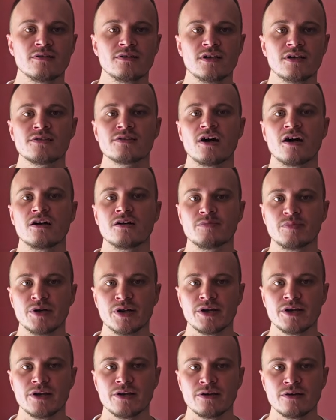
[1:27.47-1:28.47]
that's
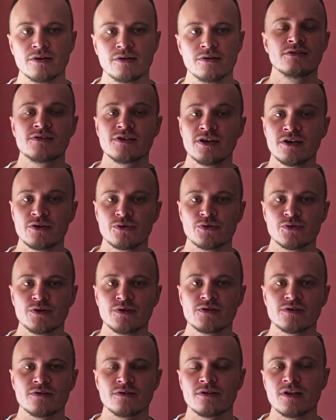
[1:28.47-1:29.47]
heartbreaking. Second
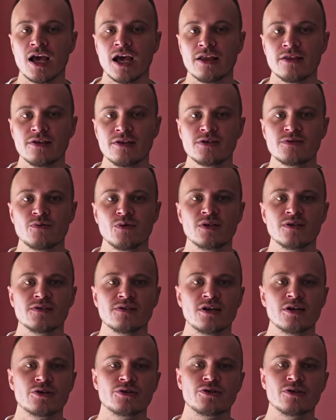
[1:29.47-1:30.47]
reason, and this one
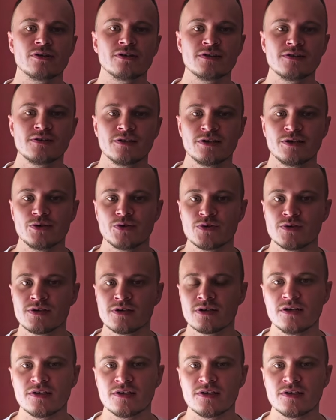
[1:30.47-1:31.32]
is actually serious,